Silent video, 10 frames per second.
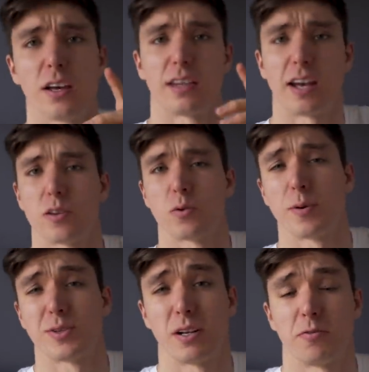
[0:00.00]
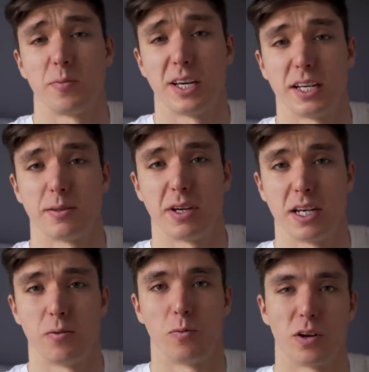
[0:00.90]
Now, the one-arm chin-up for me has
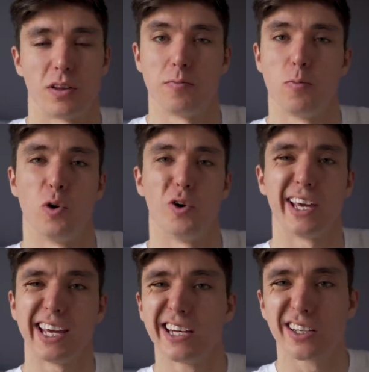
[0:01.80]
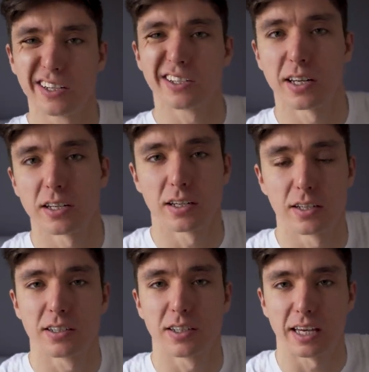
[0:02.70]
been one of the more
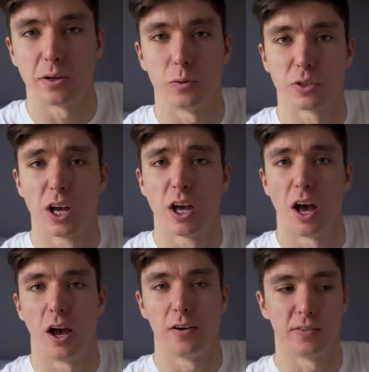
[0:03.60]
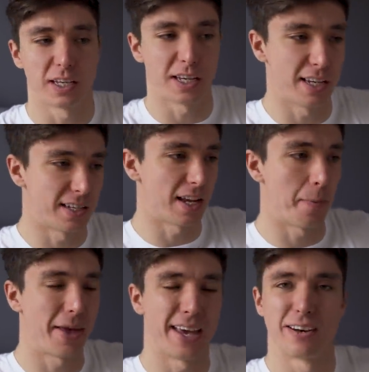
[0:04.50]
inconsistent skills over the years. It
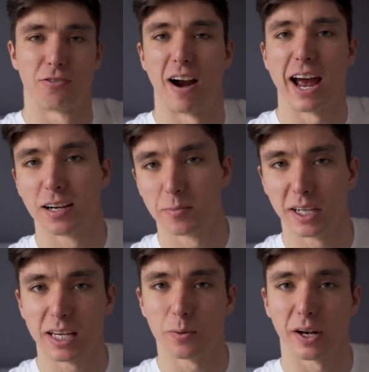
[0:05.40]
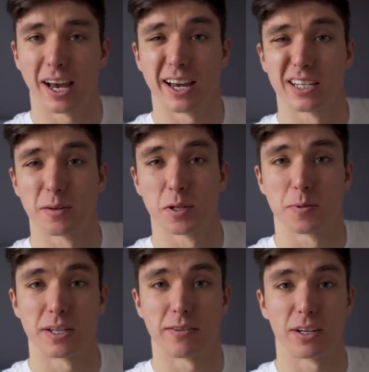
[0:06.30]
appeared randomly when I had some
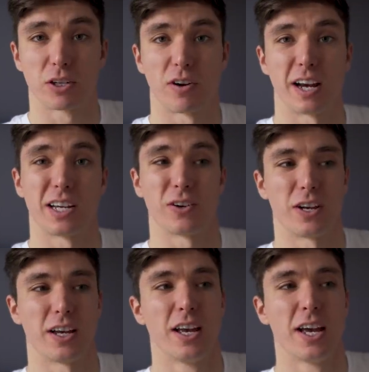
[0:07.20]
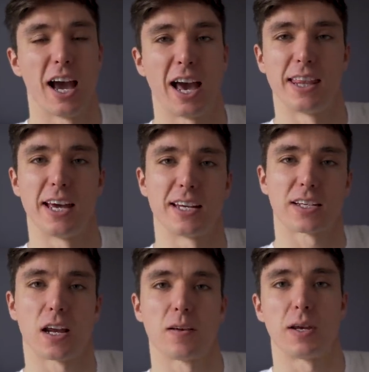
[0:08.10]
specific training on it, and then it's
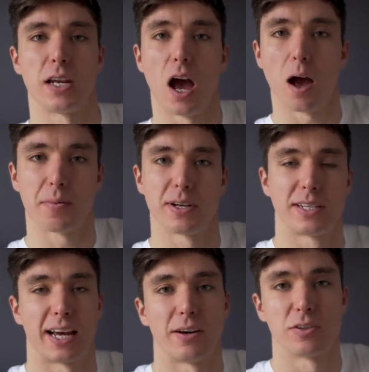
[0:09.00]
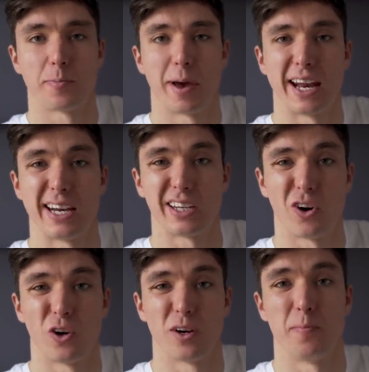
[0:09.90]
kind of been up and down depending
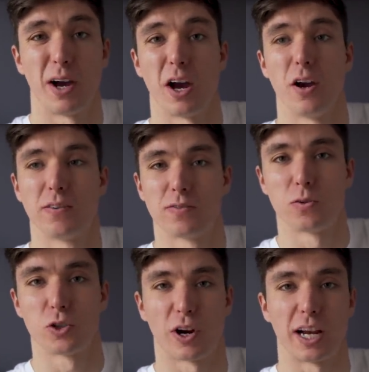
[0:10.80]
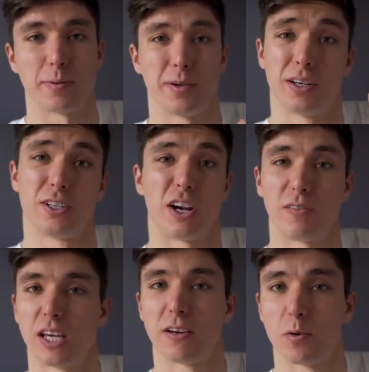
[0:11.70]
on my overall training. But
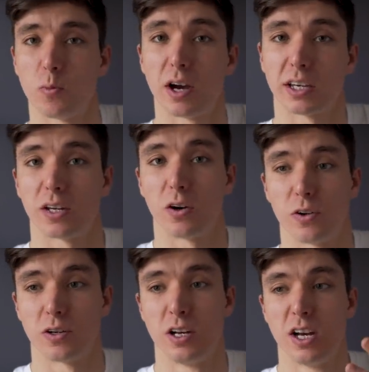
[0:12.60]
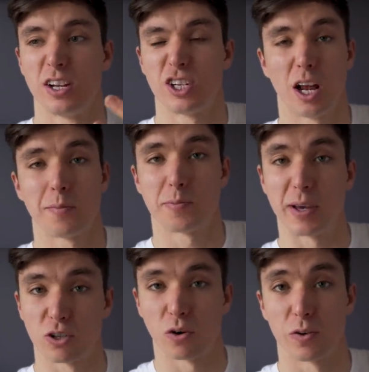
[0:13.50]
generally, if I'm working on chin-ups,
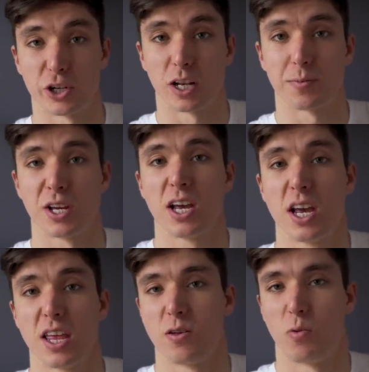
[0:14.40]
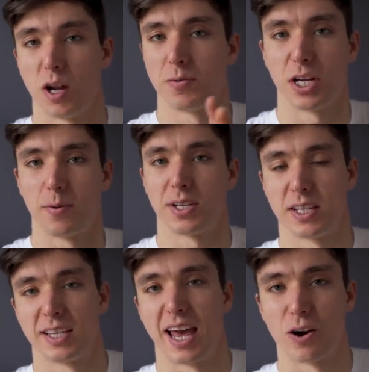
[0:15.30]
being strong with chin-ups, the one-arm chin-ups
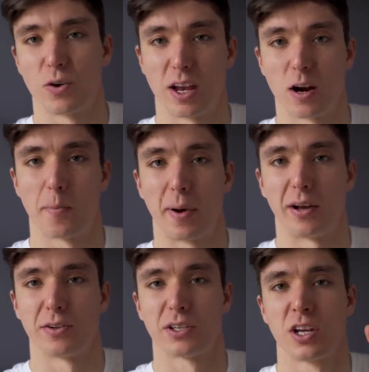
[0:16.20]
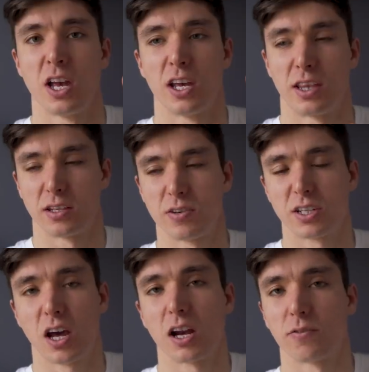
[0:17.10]
is there or thereabouts. There
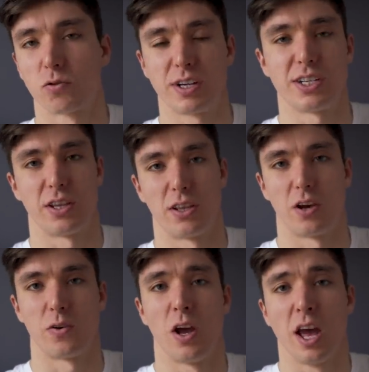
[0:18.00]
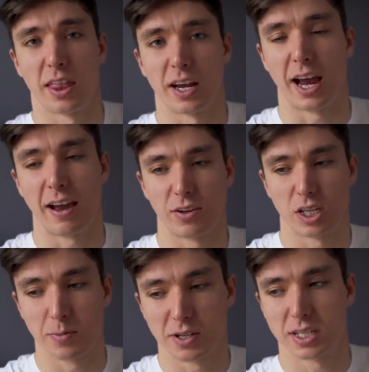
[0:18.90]
is kind of a reason, though, that I
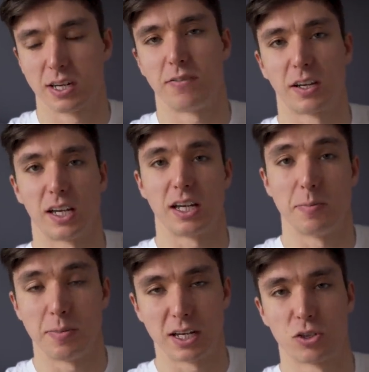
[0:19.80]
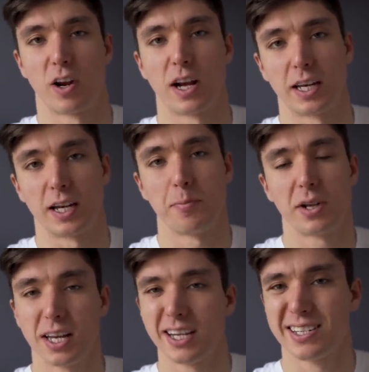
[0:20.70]
haven't specifically been training it,
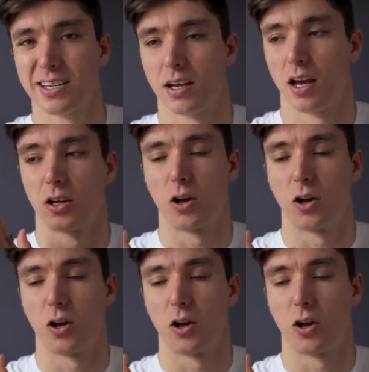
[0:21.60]
but it is a